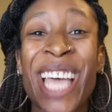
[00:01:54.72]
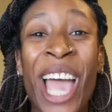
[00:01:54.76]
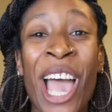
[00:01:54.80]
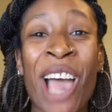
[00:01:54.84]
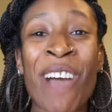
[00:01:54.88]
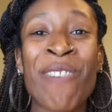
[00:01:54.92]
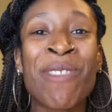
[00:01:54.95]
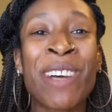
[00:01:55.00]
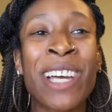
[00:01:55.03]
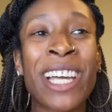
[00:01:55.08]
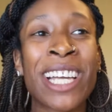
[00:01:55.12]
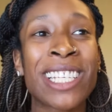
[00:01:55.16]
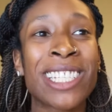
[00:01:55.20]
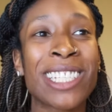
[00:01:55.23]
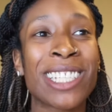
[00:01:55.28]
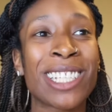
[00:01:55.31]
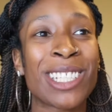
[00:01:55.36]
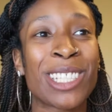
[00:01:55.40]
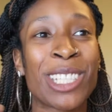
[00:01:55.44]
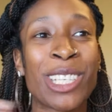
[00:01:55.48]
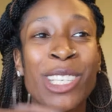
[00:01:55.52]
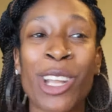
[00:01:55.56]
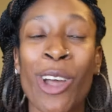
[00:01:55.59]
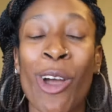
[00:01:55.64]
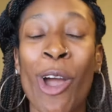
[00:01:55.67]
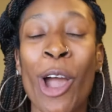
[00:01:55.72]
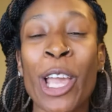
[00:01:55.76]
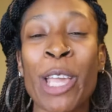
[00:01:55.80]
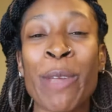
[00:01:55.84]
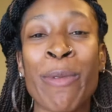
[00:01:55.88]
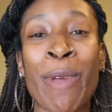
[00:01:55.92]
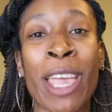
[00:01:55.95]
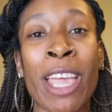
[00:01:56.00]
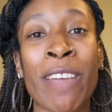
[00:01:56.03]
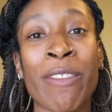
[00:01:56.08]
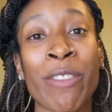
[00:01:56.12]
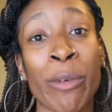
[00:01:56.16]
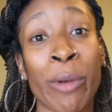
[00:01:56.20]
how much, are you
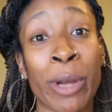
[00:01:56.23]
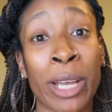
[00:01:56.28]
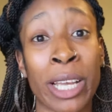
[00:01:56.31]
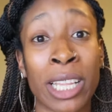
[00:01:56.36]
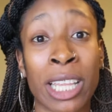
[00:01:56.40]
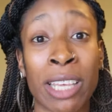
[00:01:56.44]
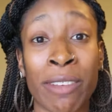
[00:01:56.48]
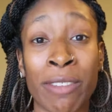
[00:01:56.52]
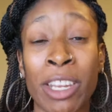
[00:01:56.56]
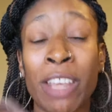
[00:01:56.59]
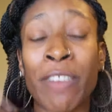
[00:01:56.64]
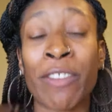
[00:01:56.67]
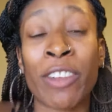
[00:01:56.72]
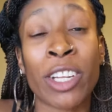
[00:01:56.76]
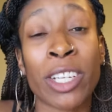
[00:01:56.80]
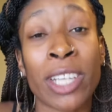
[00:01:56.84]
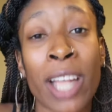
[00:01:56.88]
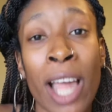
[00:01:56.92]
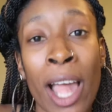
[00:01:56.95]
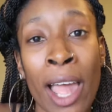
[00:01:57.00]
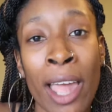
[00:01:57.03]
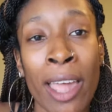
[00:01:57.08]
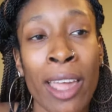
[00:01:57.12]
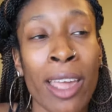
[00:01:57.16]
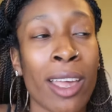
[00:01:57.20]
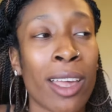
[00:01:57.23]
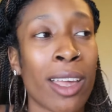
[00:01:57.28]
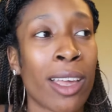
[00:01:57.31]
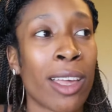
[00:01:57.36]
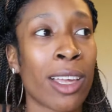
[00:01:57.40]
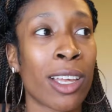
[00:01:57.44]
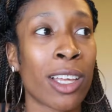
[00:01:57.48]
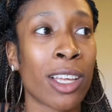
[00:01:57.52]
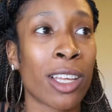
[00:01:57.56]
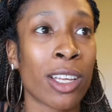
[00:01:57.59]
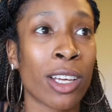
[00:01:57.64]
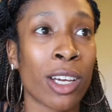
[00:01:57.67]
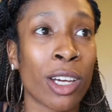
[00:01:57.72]
paying for where you're living? If you're not,
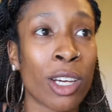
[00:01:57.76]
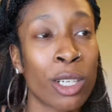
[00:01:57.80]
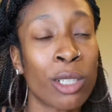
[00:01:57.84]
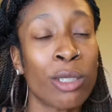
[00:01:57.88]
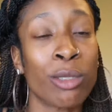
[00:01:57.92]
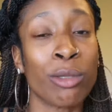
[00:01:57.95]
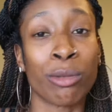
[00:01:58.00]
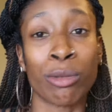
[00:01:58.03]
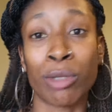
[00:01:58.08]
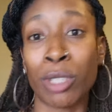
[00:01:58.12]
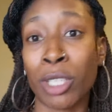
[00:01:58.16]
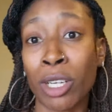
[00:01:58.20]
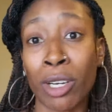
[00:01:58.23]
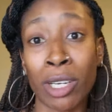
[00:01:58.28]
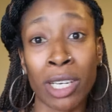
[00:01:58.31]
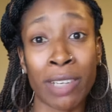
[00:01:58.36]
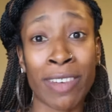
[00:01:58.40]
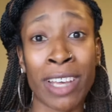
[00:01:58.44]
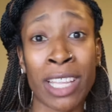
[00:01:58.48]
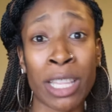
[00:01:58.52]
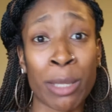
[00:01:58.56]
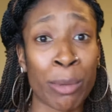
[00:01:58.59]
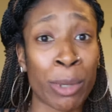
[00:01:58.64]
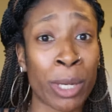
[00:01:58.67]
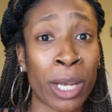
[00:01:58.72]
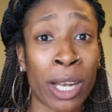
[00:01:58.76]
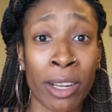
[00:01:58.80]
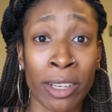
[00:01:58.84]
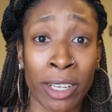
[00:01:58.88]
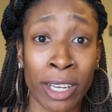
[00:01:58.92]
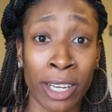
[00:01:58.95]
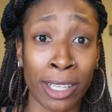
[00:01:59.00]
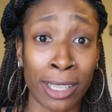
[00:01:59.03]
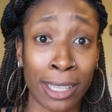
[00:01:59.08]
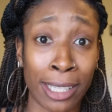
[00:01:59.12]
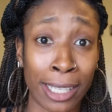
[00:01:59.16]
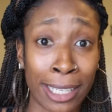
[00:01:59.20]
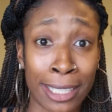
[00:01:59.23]
cool. You don't even have to put it on
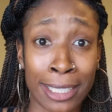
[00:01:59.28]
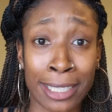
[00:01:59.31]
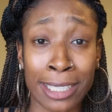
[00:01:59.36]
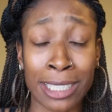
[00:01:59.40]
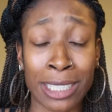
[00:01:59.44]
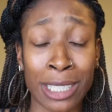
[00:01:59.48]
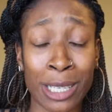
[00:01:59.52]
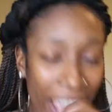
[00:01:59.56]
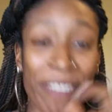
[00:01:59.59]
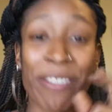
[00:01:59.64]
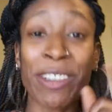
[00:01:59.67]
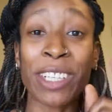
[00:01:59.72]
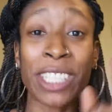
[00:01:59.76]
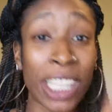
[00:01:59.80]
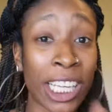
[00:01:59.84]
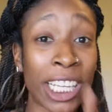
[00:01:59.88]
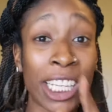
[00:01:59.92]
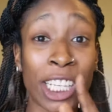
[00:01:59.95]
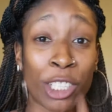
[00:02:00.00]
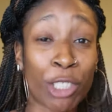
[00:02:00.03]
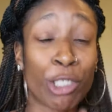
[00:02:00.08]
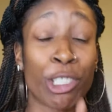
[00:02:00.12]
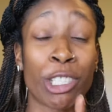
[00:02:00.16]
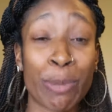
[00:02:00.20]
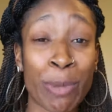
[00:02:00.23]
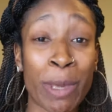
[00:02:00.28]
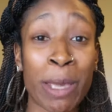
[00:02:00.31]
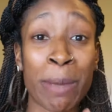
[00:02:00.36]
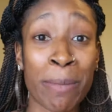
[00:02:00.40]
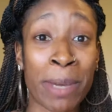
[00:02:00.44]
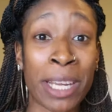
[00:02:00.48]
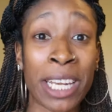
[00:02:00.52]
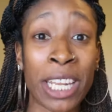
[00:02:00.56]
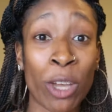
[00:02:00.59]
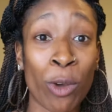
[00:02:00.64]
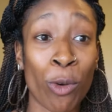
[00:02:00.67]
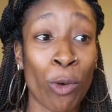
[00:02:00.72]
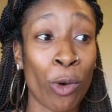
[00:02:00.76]
your list. Everything that you spend
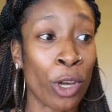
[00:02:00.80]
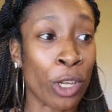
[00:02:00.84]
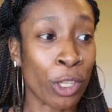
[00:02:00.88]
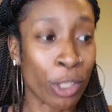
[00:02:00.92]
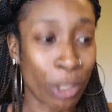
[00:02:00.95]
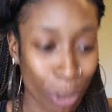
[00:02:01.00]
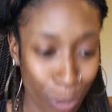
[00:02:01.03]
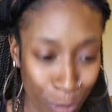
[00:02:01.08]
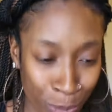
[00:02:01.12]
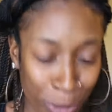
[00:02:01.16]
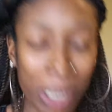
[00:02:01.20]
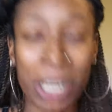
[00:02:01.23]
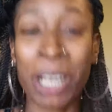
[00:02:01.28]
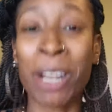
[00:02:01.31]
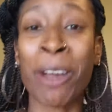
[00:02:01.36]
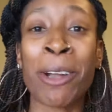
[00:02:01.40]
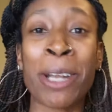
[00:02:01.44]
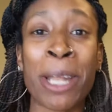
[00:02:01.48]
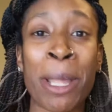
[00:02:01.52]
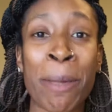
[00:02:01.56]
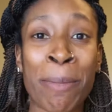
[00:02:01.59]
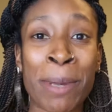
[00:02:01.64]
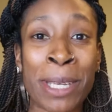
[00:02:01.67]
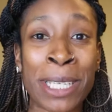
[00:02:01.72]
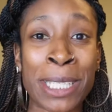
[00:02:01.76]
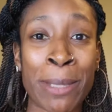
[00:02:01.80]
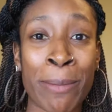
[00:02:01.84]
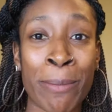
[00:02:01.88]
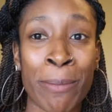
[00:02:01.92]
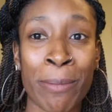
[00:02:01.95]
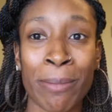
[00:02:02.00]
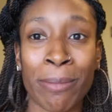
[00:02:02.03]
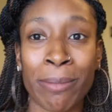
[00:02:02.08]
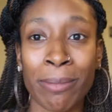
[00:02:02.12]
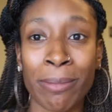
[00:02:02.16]
money on, put it on that piece of